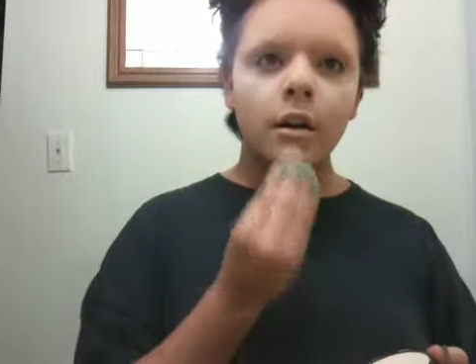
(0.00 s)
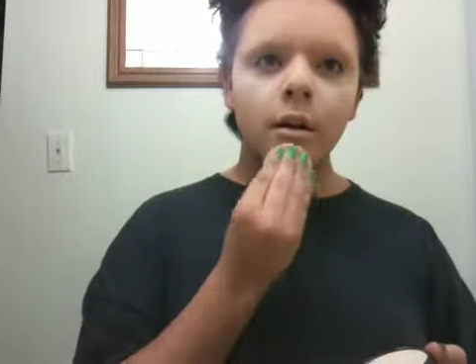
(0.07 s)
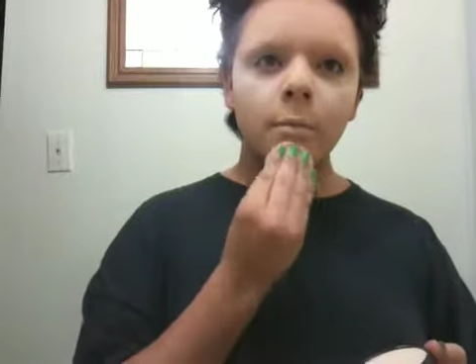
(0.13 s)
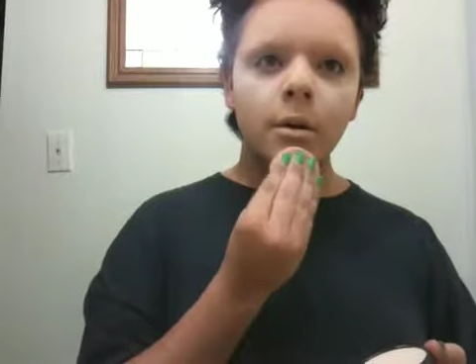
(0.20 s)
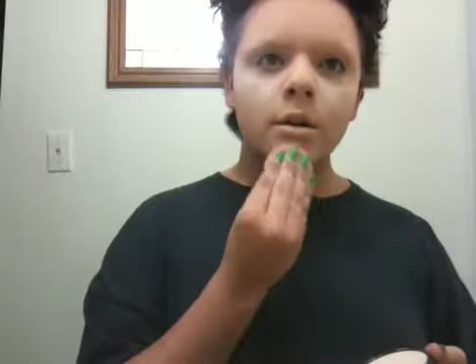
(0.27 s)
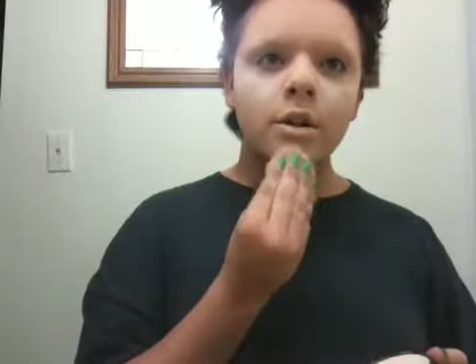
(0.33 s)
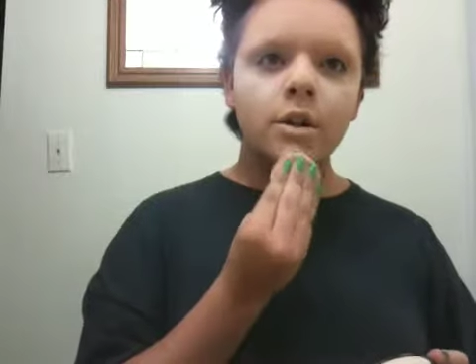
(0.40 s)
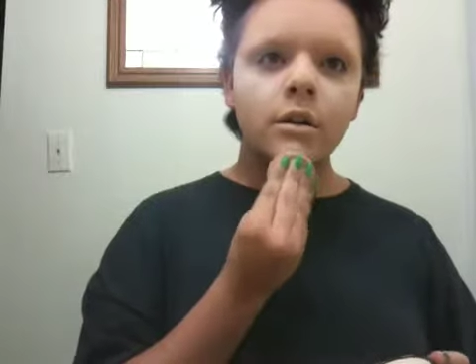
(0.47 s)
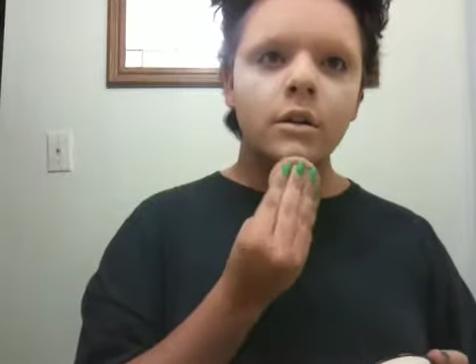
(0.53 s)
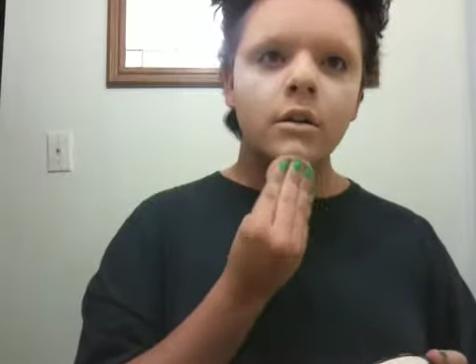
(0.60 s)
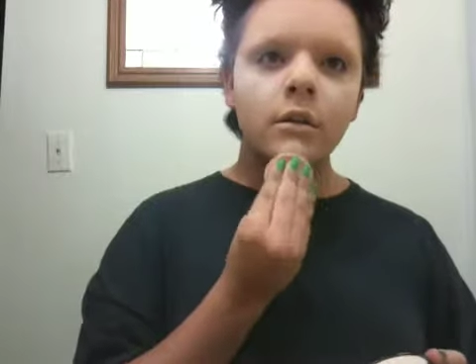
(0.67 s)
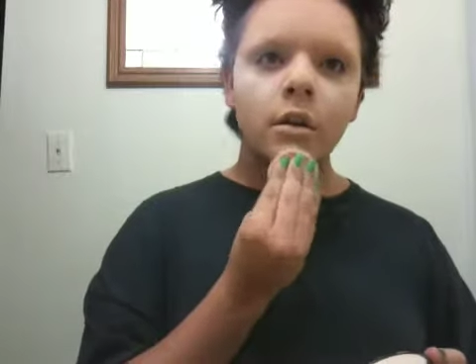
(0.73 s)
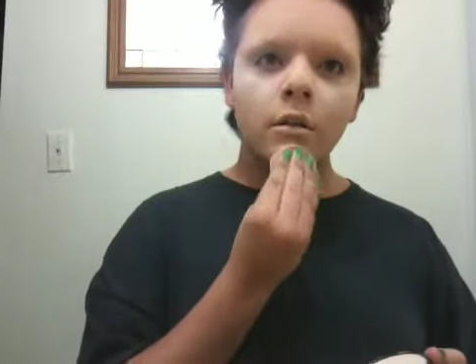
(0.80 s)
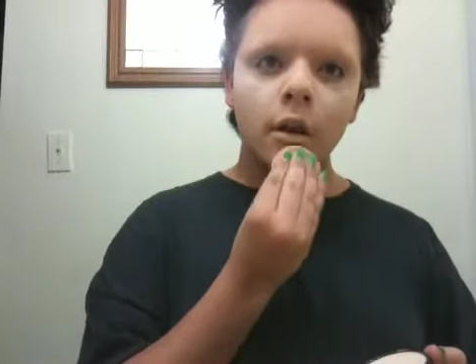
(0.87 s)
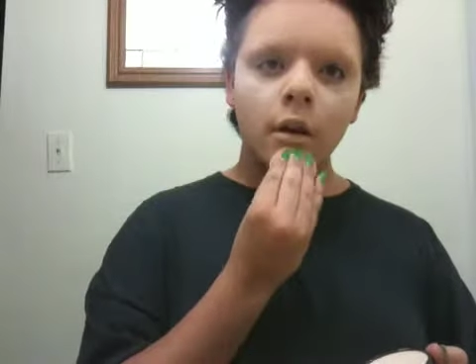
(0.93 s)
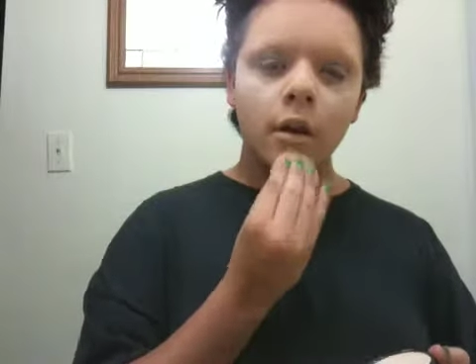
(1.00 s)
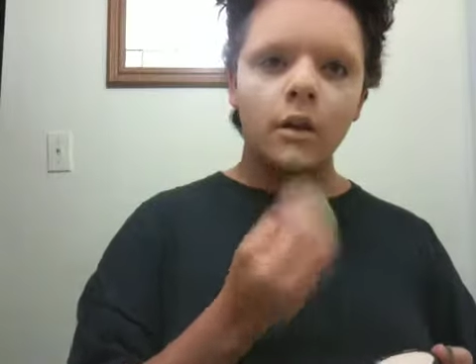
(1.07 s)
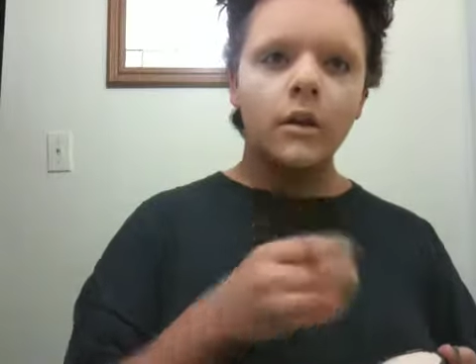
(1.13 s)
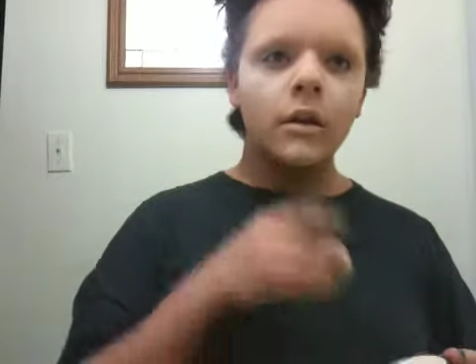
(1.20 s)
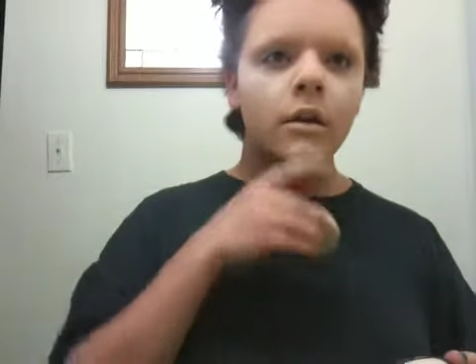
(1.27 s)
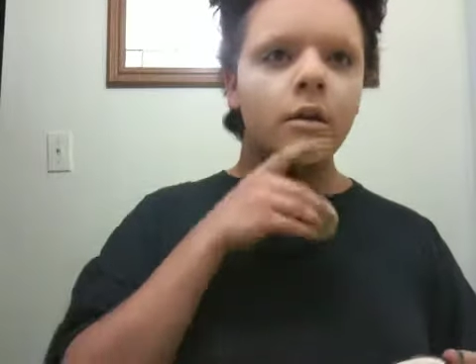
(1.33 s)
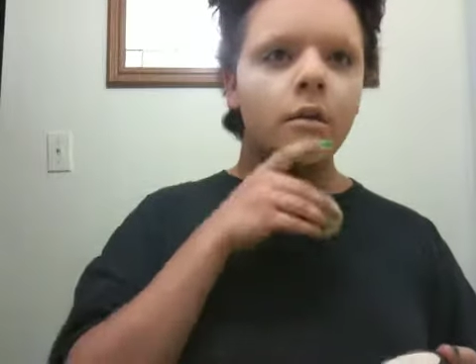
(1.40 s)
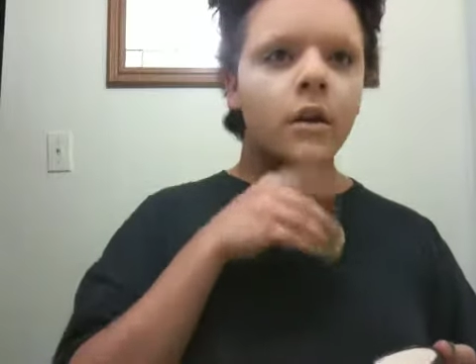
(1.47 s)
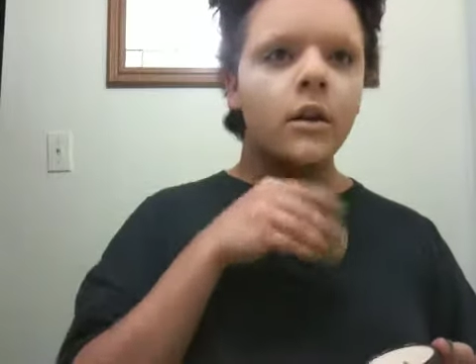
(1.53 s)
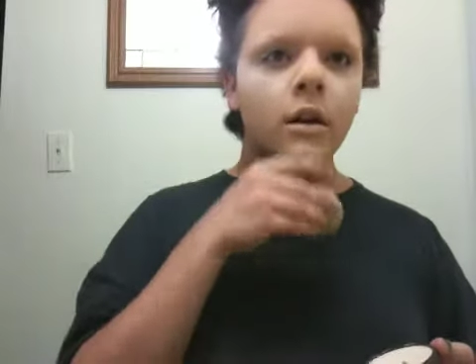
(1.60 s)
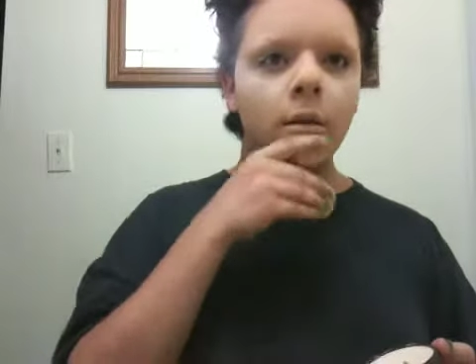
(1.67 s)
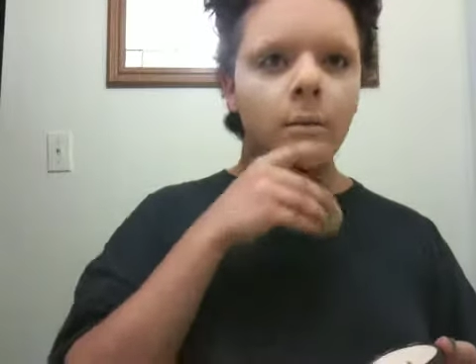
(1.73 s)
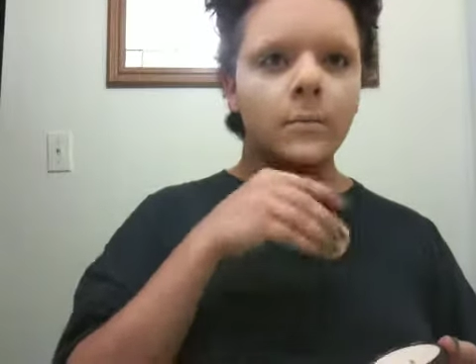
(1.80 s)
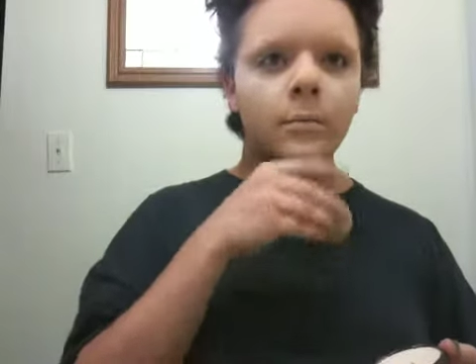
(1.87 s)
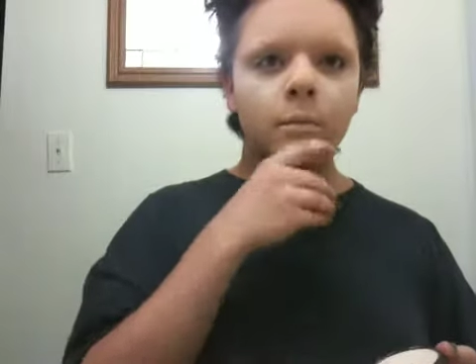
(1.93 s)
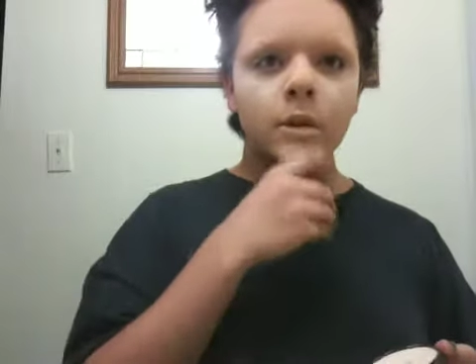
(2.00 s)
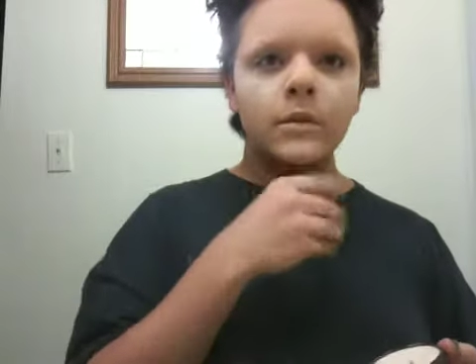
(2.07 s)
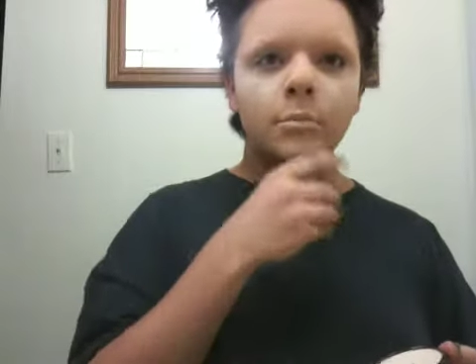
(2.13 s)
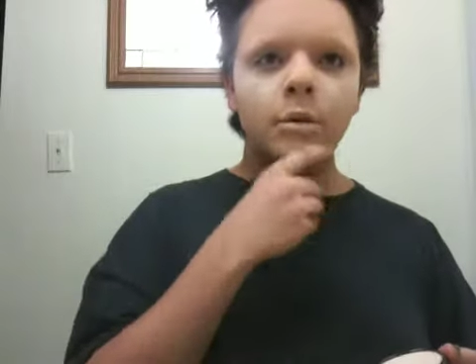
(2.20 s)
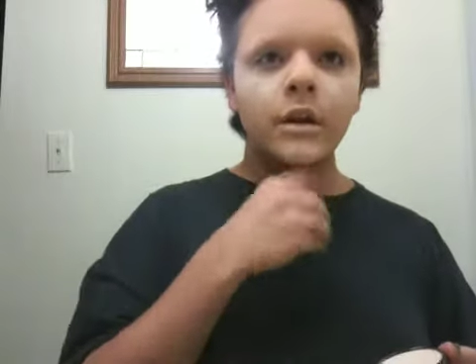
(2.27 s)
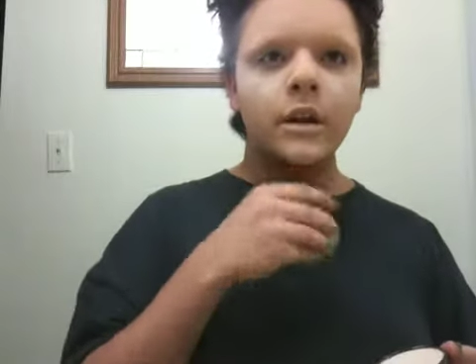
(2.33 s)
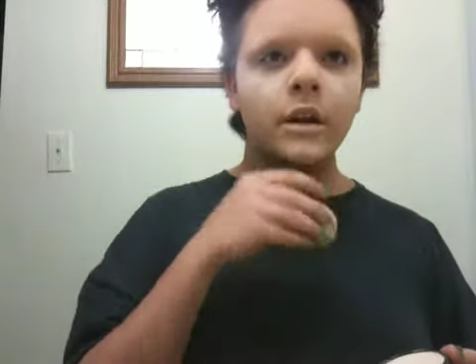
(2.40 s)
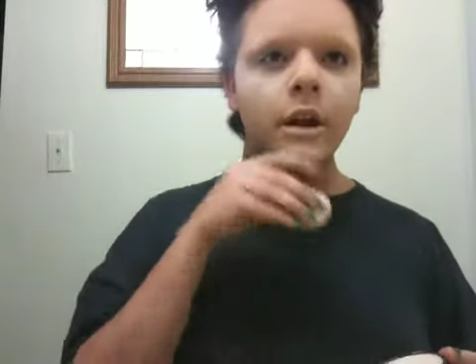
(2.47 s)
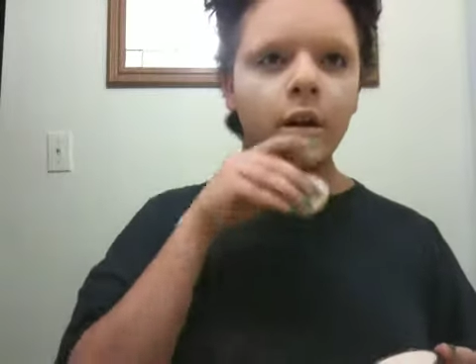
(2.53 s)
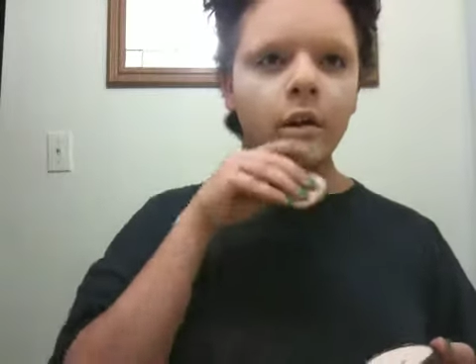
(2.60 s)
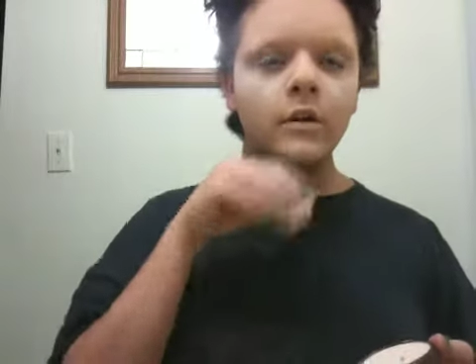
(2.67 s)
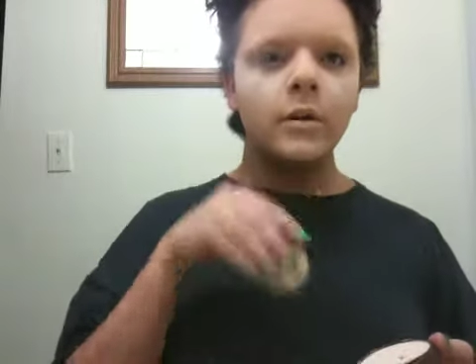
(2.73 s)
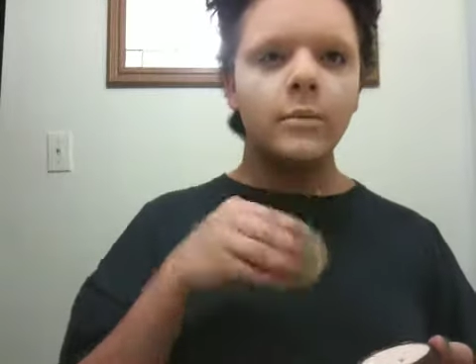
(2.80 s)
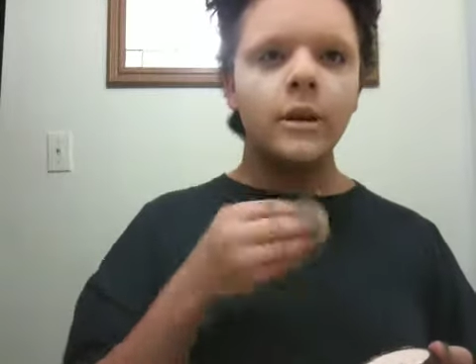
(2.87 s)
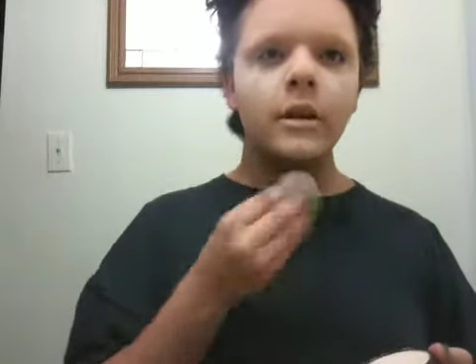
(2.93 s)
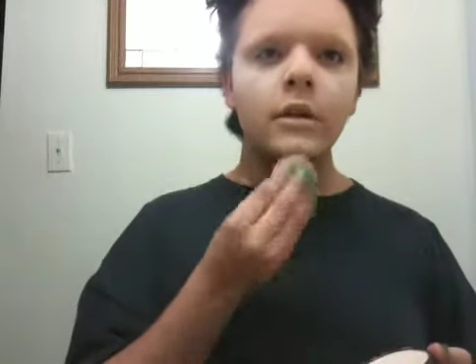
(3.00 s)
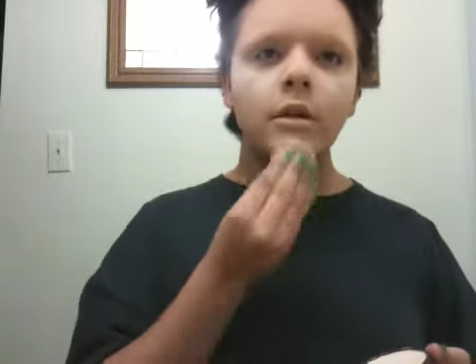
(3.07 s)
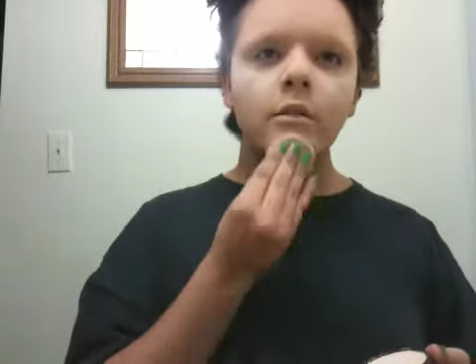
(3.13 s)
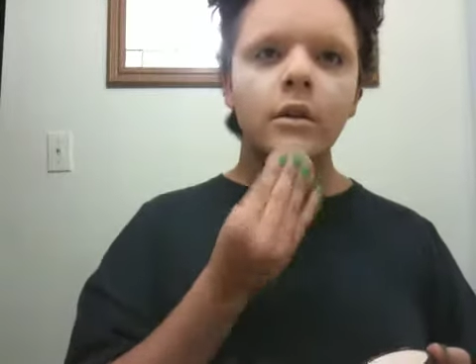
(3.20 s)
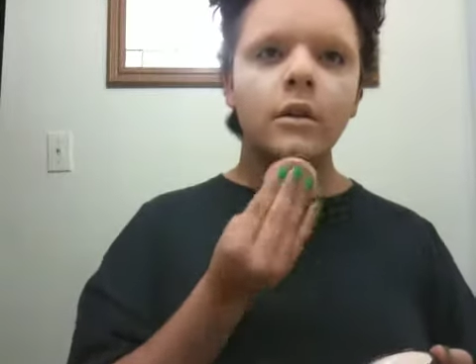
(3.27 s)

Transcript: on my chin and just blend it out a little bit.